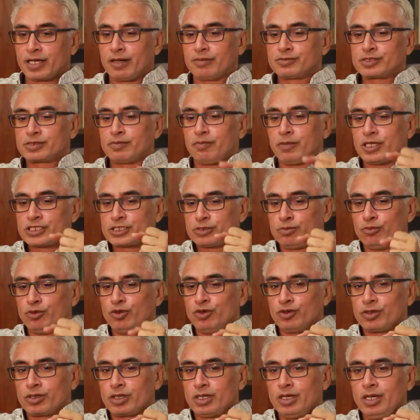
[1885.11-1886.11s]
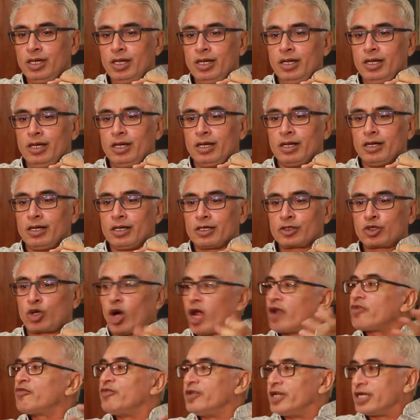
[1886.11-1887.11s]
He becomes much more
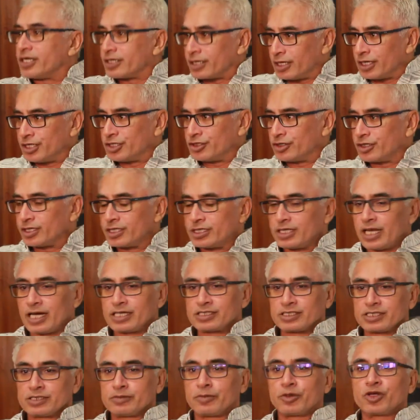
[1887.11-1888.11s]
confident leader in